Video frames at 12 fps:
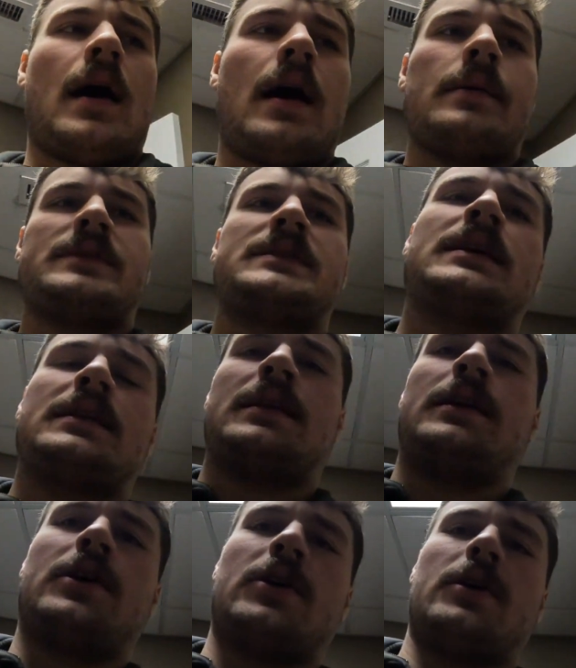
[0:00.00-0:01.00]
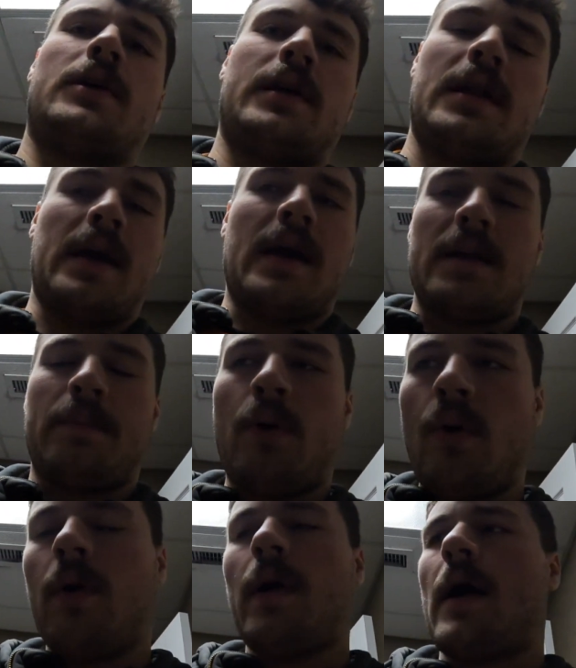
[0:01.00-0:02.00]
I'm sitting here and I got to
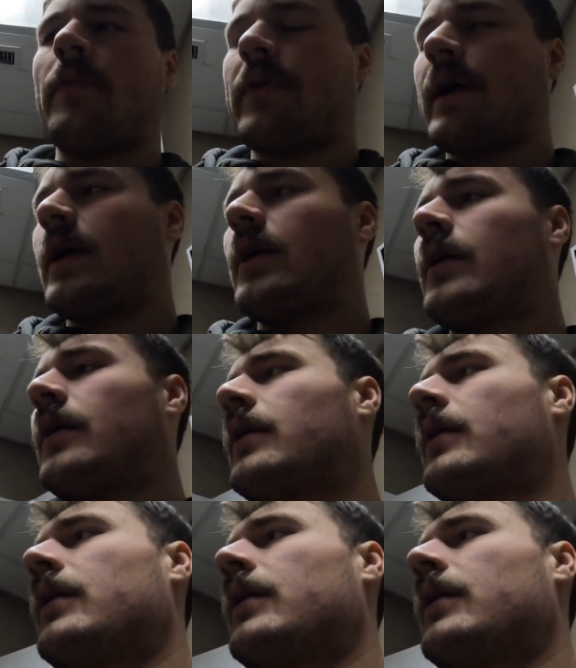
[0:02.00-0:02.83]
pour out there,